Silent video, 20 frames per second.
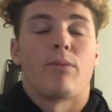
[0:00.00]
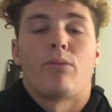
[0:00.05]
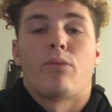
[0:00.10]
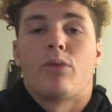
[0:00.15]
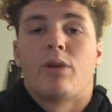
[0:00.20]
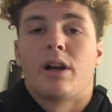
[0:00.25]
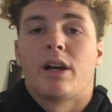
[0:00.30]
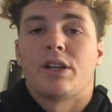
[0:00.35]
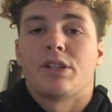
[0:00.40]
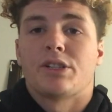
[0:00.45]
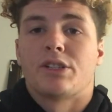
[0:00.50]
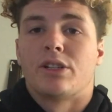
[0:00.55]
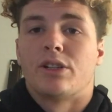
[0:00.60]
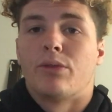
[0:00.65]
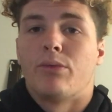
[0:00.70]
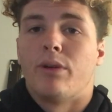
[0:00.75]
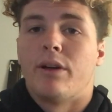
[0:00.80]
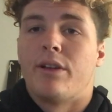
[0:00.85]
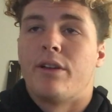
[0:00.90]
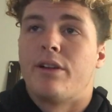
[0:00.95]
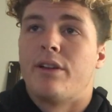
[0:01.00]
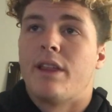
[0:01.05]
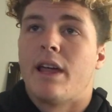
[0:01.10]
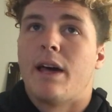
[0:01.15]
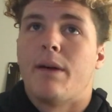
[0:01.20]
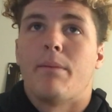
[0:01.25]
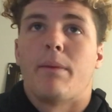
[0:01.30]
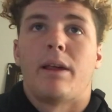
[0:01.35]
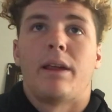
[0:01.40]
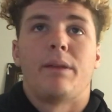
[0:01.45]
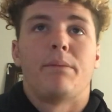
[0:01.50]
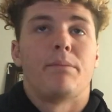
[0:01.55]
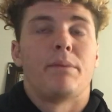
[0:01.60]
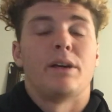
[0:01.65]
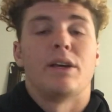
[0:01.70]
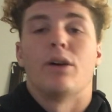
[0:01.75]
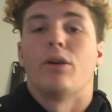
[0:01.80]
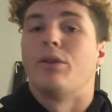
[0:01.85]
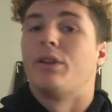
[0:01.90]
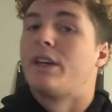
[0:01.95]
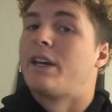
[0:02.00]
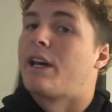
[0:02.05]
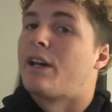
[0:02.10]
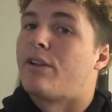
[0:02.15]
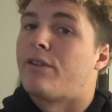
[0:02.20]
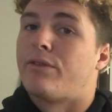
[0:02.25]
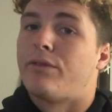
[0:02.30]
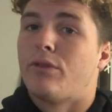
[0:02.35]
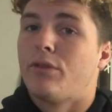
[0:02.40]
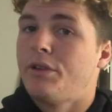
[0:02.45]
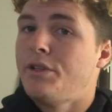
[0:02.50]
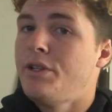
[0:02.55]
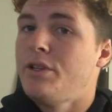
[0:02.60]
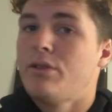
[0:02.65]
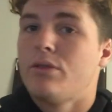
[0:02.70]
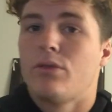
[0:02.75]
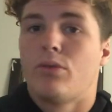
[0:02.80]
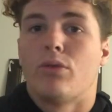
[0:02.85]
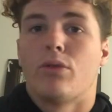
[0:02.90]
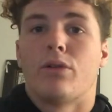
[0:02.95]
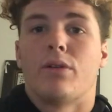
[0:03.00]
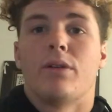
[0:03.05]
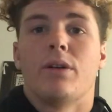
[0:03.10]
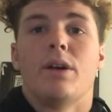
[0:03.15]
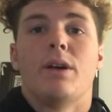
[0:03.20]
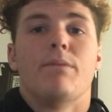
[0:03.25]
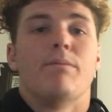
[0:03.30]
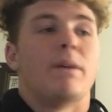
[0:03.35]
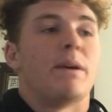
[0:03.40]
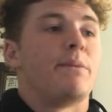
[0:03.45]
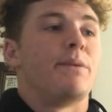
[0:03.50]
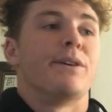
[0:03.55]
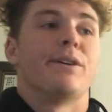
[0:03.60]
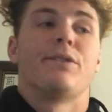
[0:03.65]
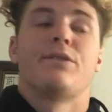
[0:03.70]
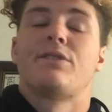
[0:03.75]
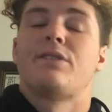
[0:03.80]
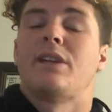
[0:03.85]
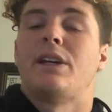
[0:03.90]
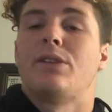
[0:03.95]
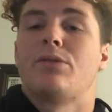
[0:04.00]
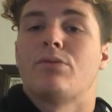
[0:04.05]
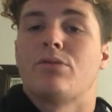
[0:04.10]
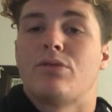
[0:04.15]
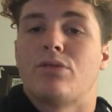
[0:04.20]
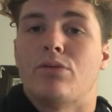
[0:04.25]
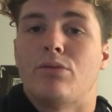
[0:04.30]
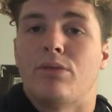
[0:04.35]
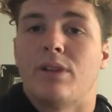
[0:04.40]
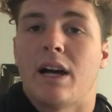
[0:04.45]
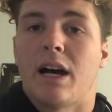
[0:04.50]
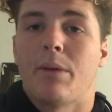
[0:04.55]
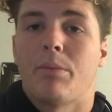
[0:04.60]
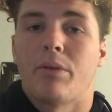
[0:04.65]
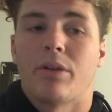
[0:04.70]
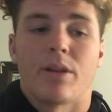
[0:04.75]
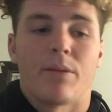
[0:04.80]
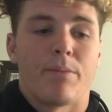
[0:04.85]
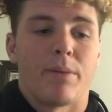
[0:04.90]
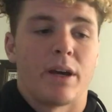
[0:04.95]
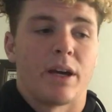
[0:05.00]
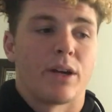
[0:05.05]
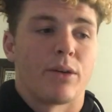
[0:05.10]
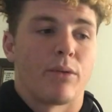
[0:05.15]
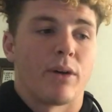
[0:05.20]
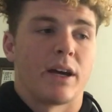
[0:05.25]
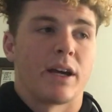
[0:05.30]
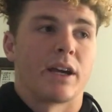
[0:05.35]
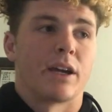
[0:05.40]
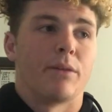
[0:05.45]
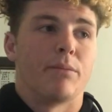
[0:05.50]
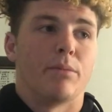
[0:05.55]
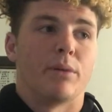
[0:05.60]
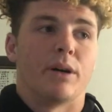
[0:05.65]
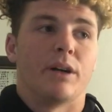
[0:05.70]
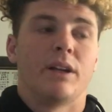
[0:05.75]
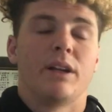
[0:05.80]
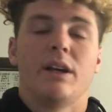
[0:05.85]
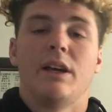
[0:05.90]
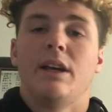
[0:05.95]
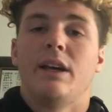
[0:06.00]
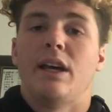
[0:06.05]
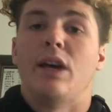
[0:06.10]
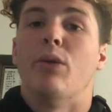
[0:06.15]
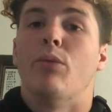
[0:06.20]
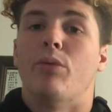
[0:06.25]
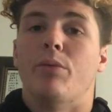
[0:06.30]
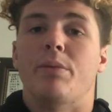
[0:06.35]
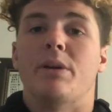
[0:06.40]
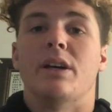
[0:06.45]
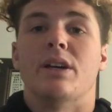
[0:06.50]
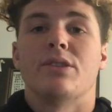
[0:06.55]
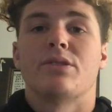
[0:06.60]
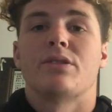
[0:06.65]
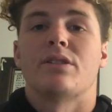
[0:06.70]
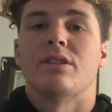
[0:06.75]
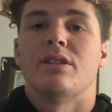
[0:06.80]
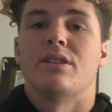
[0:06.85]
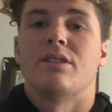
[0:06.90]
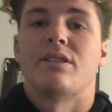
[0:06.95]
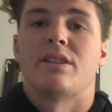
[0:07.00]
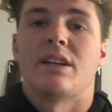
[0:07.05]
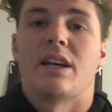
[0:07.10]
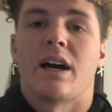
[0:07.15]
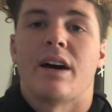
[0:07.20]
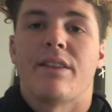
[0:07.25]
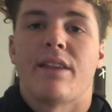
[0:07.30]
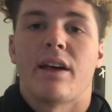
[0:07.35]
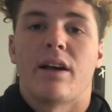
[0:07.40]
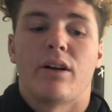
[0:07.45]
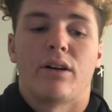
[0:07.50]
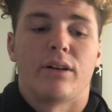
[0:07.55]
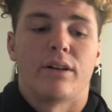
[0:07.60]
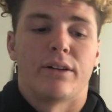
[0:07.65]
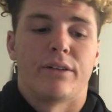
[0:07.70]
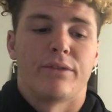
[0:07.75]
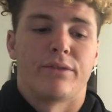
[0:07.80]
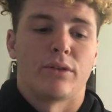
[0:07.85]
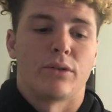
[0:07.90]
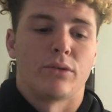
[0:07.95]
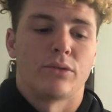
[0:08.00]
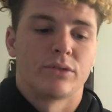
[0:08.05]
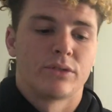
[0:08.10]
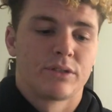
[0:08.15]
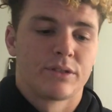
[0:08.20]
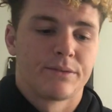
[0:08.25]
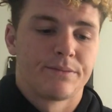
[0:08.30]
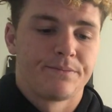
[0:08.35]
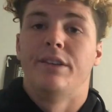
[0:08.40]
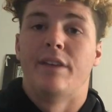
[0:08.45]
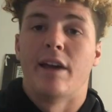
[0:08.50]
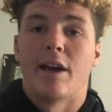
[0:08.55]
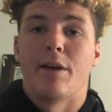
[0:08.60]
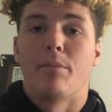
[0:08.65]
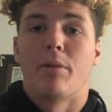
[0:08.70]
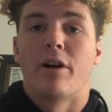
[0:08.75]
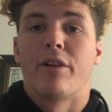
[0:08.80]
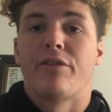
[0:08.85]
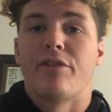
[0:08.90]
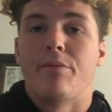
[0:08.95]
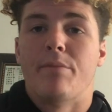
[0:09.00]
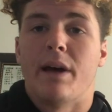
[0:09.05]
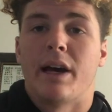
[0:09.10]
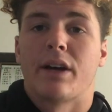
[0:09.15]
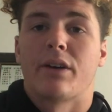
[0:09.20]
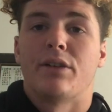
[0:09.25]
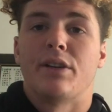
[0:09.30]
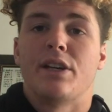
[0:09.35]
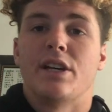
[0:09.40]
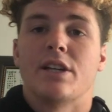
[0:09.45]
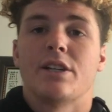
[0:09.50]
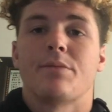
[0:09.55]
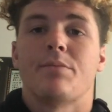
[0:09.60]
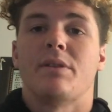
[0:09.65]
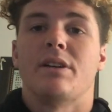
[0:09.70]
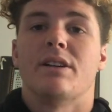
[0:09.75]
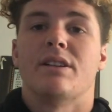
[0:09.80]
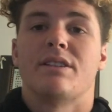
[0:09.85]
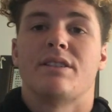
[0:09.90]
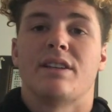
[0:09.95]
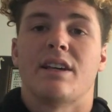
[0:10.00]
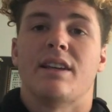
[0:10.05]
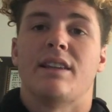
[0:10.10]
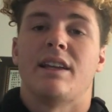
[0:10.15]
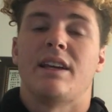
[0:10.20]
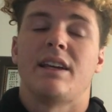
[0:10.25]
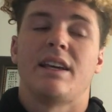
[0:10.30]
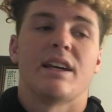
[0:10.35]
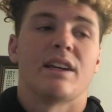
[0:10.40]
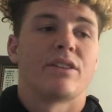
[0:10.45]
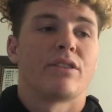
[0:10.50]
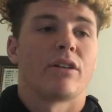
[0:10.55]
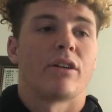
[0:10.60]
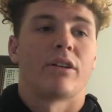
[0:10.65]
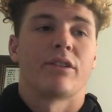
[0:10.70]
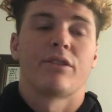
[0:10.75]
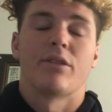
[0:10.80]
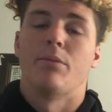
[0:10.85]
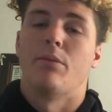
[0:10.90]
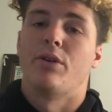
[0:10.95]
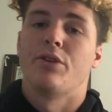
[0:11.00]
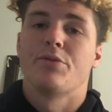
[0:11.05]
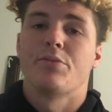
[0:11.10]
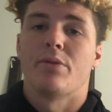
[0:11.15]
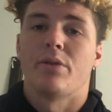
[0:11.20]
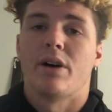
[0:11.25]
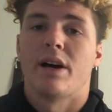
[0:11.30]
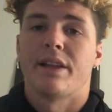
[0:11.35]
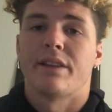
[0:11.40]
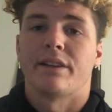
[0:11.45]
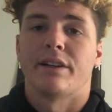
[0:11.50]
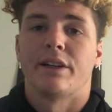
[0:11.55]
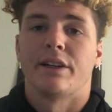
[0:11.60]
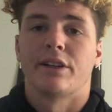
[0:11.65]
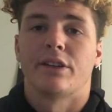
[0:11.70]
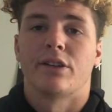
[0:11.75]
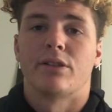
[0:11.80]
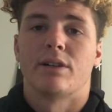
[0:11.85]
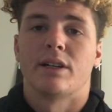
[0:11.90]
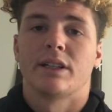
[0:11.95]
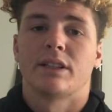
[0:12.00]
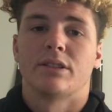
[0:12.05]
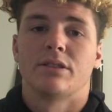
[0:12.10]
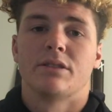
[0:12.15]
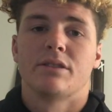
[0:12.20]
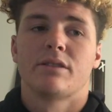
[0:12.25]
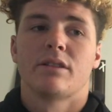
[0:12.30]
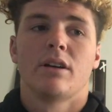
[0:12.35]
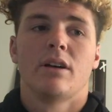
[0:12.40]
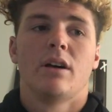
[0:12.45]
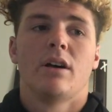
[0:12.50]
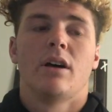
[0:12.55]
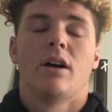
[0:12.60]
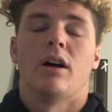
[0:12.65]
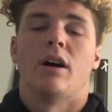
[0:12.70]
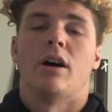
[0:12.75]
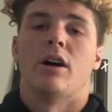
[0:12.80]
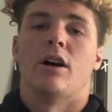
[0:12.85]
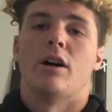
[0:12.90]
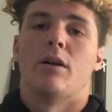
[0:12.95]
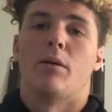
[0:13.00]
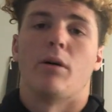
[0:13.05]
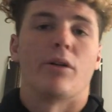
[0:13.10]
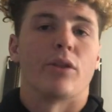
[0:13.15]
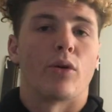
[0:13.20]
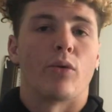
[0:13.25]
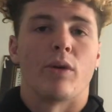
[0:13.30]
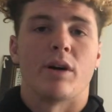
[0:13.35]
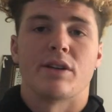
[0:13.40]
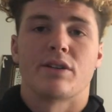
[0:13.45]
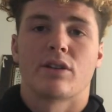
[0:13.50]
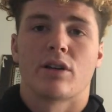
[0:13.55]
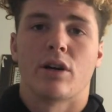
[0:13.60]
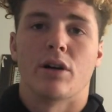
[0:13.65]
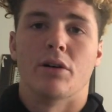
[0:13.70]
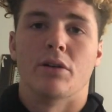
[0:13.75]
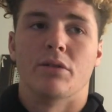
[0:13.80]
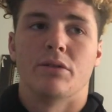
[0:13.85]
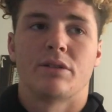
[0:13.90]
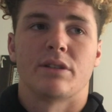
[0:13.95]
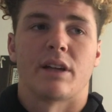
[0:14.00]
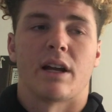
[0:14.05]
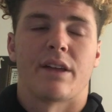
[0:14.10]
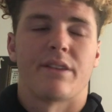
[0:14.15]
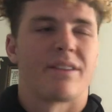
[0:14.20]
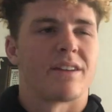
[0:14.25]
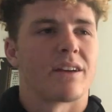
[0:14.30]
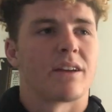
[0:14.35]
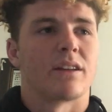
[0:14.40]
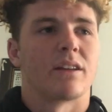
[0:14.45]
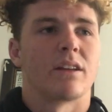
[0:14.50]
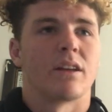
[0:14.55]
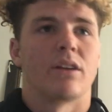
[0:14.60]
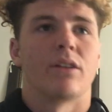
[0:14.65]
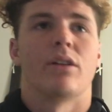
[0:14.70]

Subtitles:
we're not sure whether that might be only California or maybe other states will soon hop on the bandwagon, but it will be interesting to see how that all unfolds. Dan Murphy back on ESPN said that he had talked to multiple athletic directors on the West Coast, and I think in